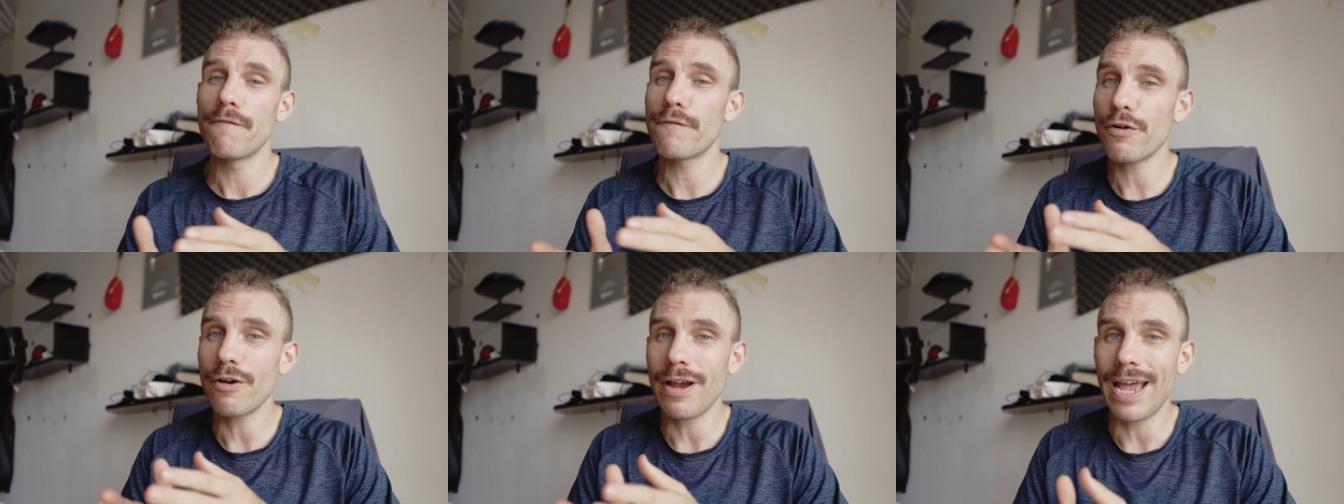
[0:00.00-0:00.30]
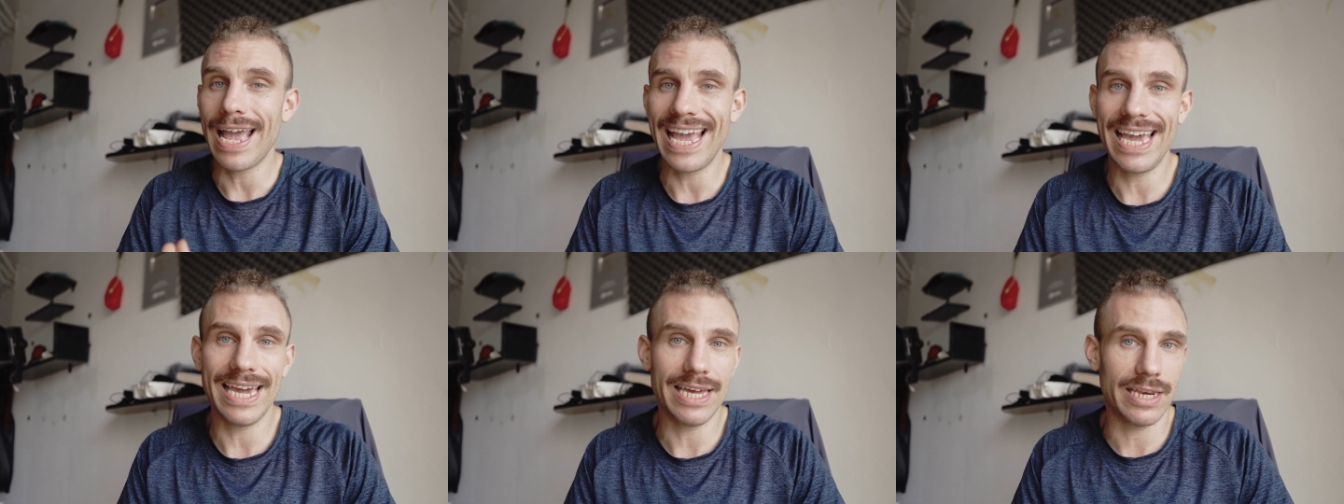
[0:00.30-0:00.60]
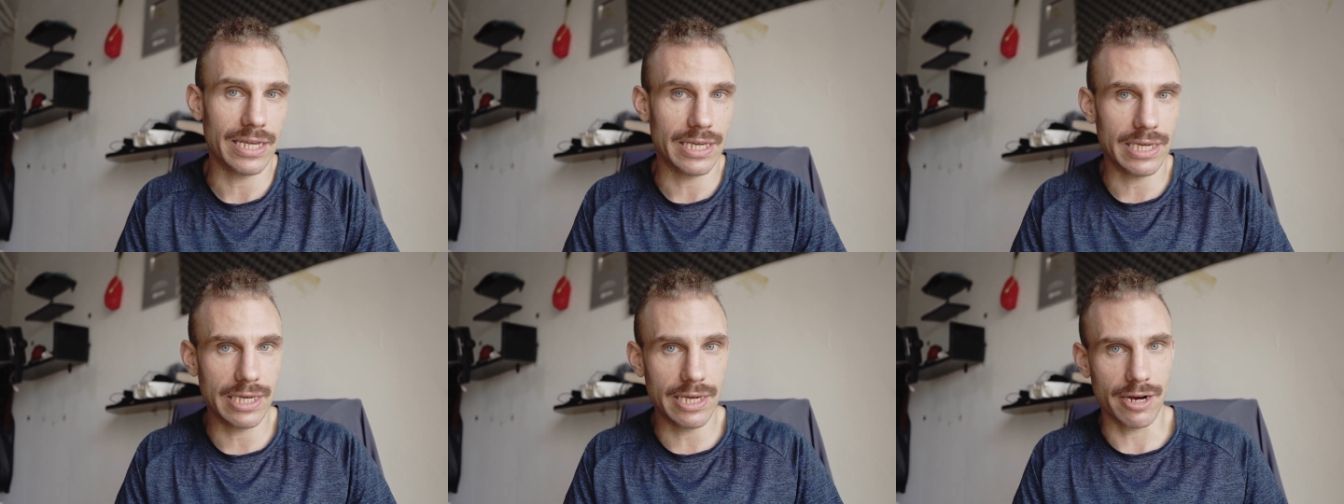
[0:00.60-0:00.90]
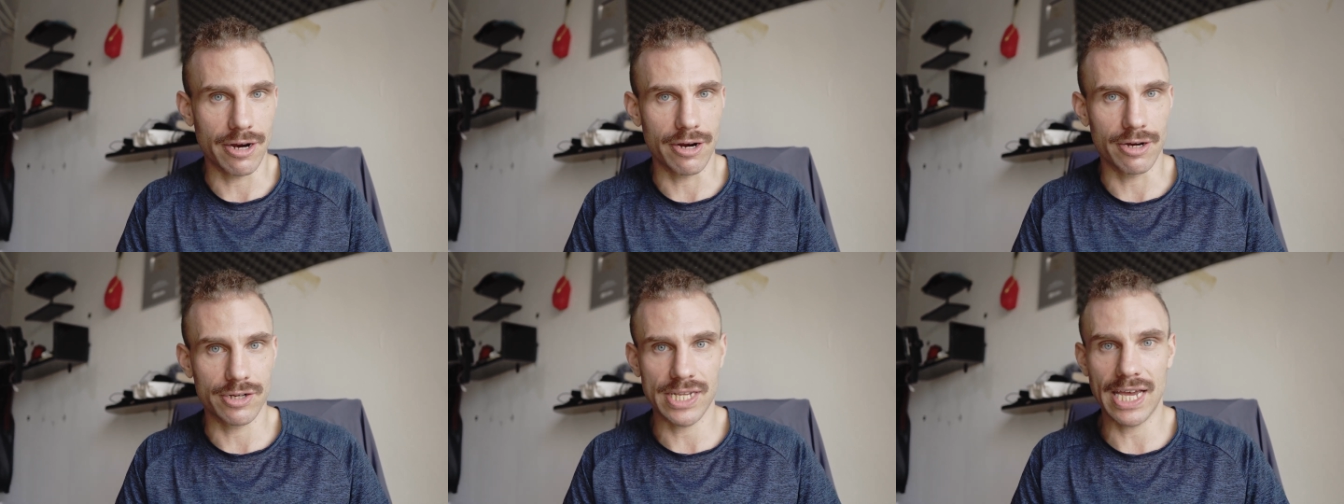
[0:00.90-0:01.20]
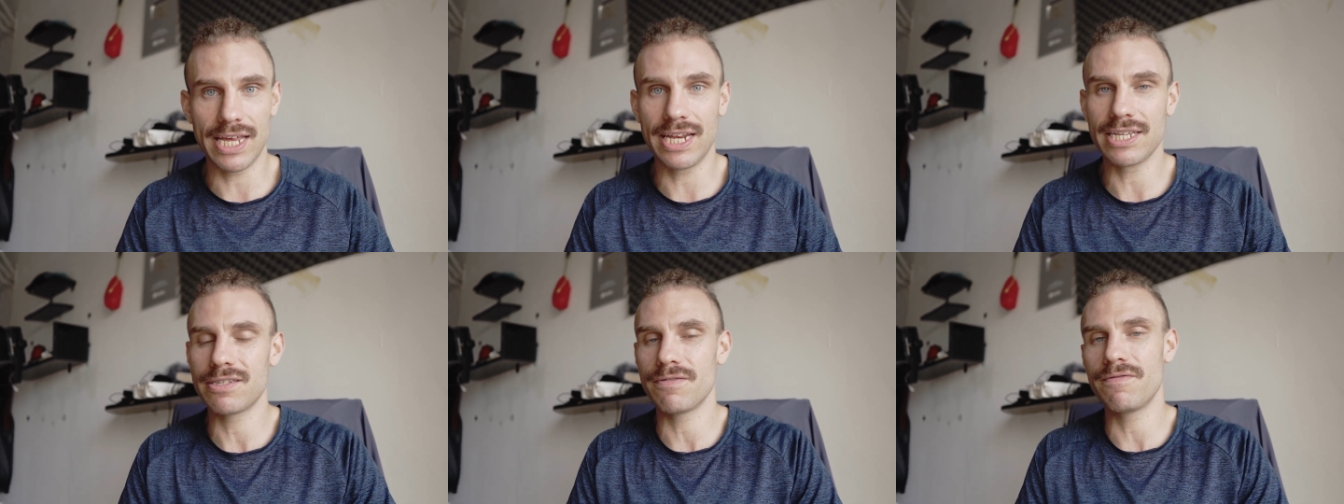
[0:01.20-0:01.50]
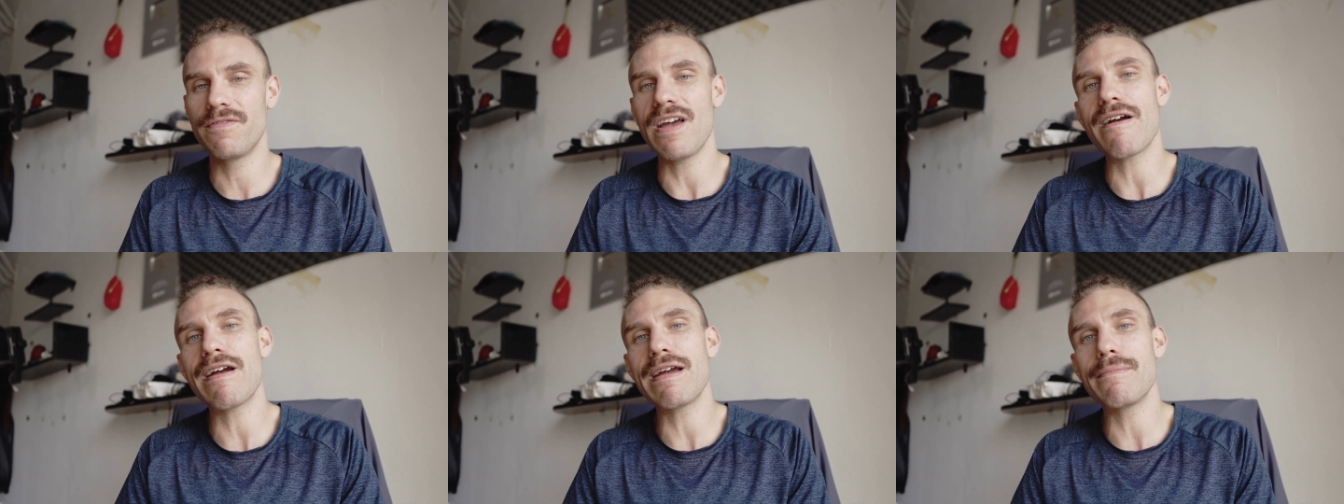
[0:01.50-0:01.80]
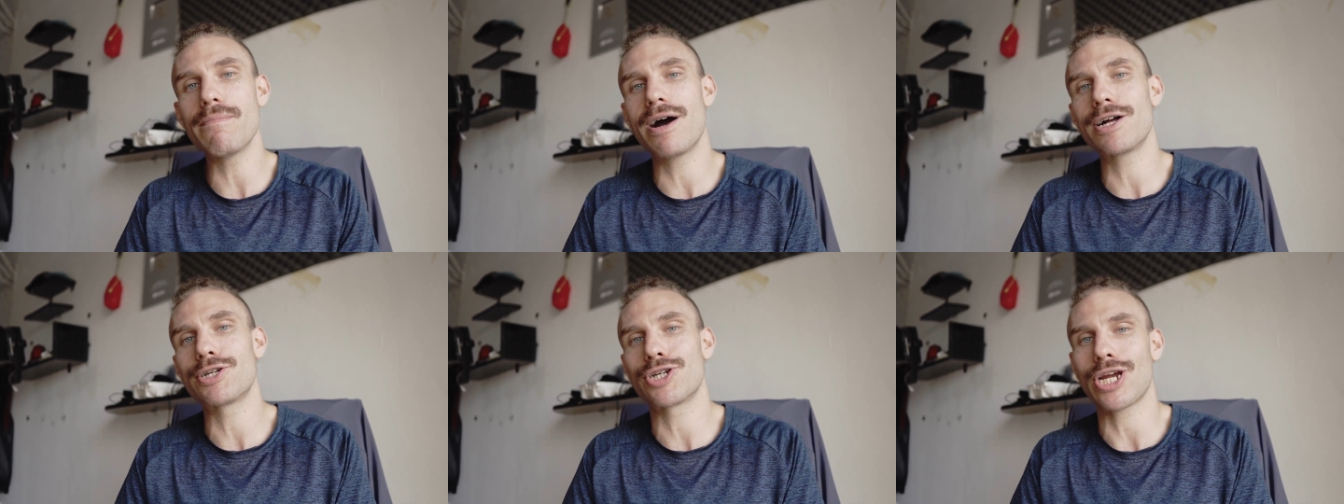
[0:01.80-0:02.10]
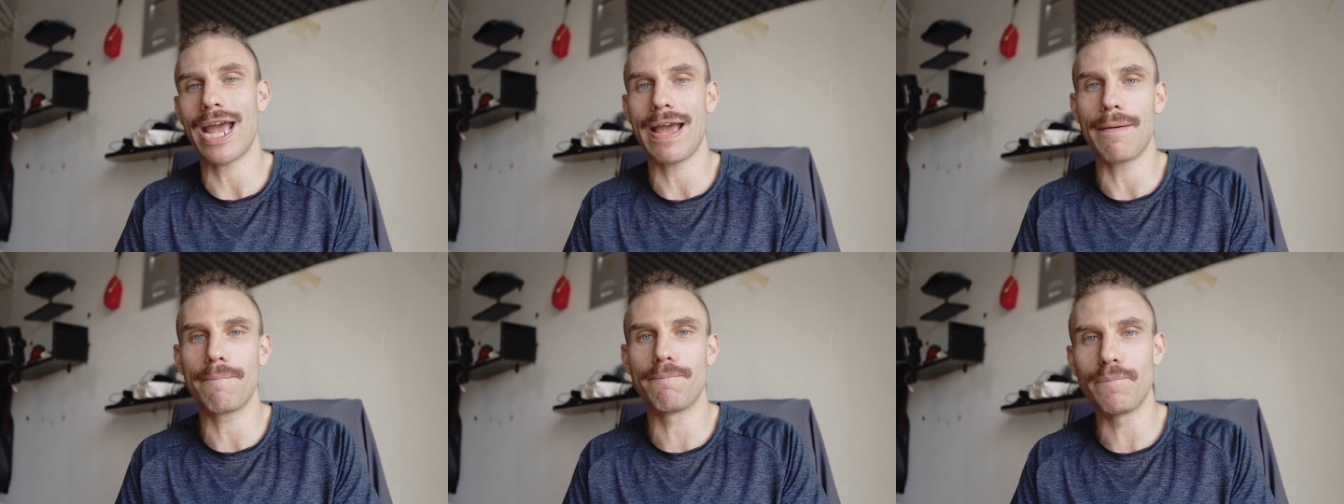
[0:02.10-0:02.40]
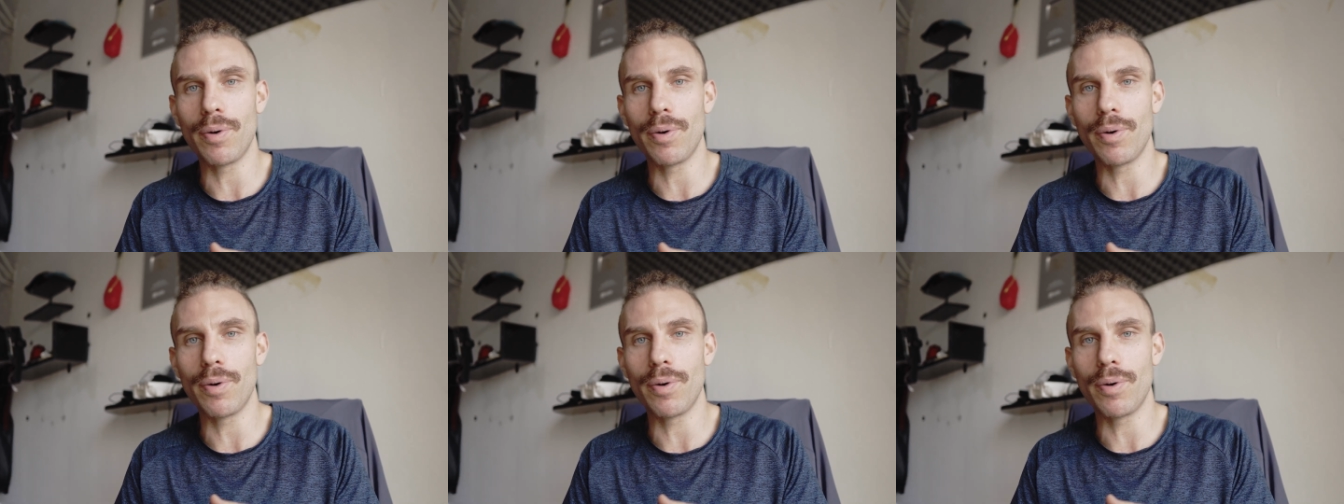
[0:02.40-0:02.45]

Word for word: for eight years. And it's very much a